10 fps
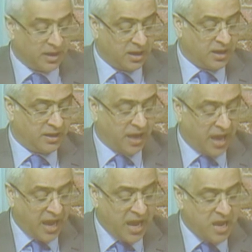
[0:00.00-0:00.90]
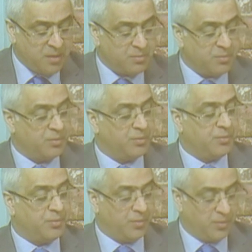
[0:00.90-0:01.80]
The aim
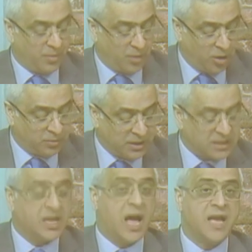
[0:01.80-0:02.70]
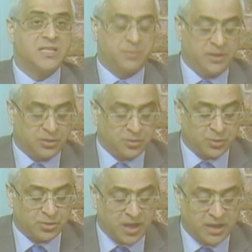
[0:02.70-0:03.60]
of this has been to
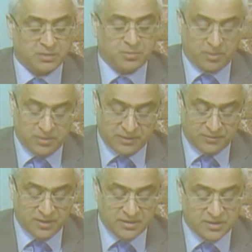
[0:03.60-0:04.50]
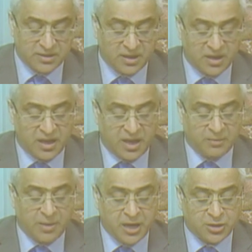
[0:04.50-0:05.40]
protect public funds and
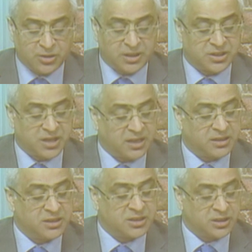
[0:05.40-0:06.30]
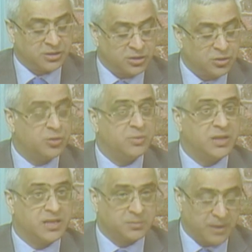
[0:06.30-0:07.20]
make sure that charities continue to be
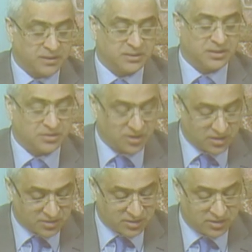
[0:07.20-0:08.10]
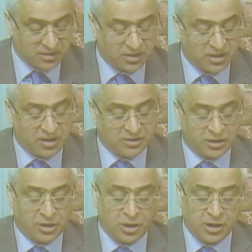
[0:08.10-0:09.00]
respected and trusted. The
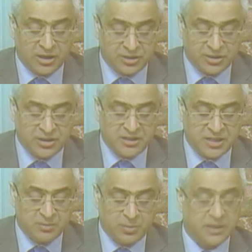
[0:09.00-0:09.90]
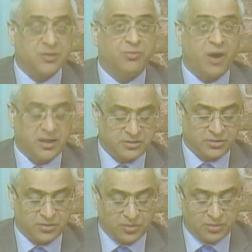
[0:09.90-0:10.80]
regulatory regime plays a vital
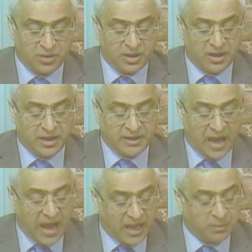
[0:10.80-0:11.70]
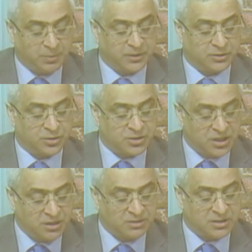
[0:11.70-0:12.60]
role in helping to
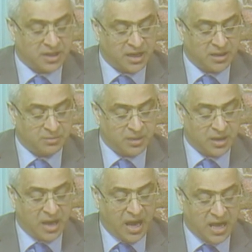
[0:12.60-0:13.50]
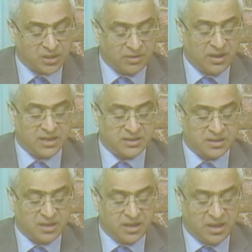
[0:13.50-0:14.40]
achieve this aim, as well as
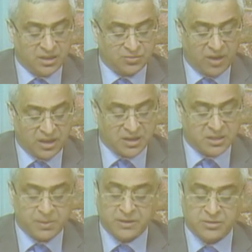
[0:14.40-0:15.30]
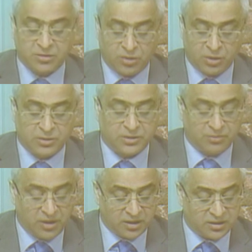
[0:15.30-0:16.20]
is well respected all over the
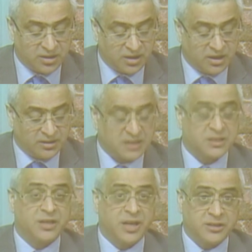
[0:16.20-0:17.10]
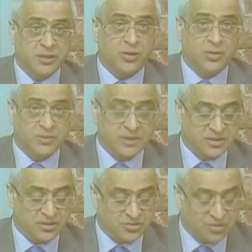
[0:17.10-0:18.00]
world. There is greater confidence
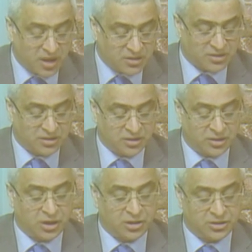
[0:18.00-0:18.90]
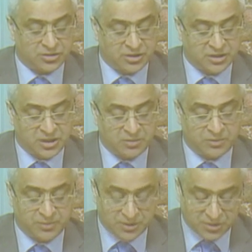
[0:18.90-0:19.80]
and trust in the regulatory regime of
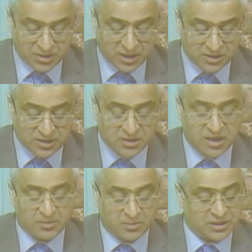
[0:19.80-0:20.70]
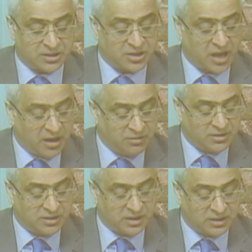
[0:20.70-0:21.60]
British charities because it is
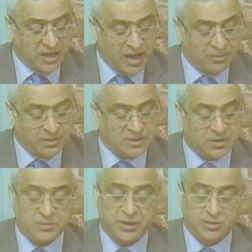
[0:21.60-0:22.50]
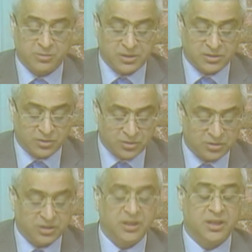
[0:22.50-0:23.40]
evident that they have been subject to much
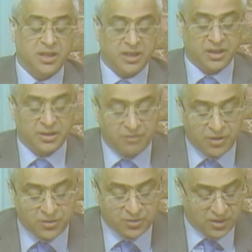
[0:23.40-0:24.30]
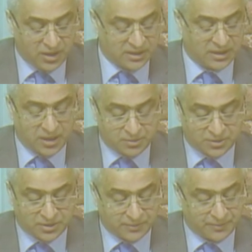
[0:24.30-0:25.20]
scrutiny, review, and
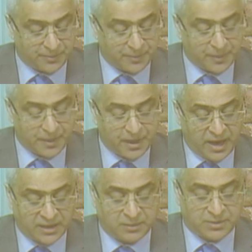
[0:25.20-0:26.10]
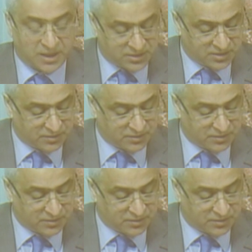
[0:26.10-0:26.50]
adaptation.